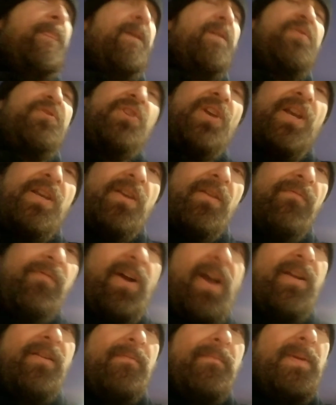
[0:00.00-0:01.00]
Check your
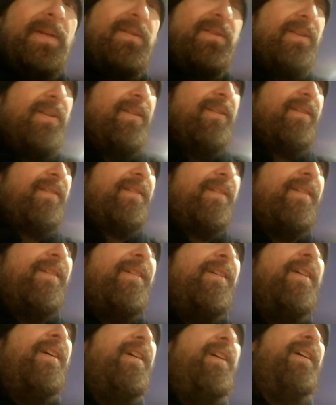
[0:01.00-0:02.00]
vitamin D.
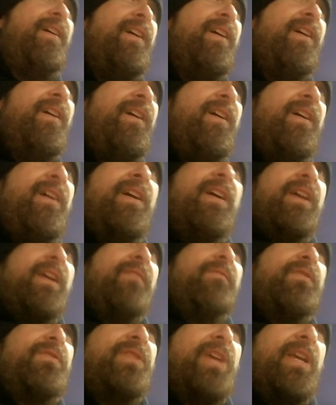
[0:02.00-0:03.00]

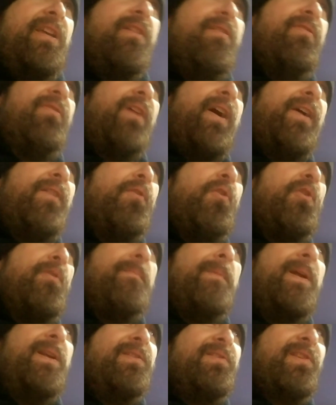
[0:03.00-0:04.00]
If you're taking thyroid
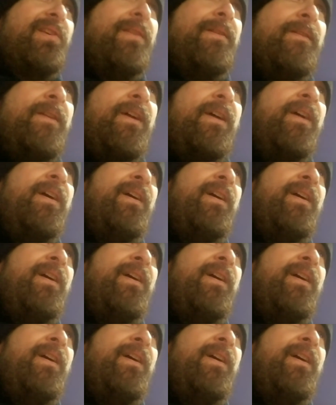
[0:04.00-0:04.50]
medicine,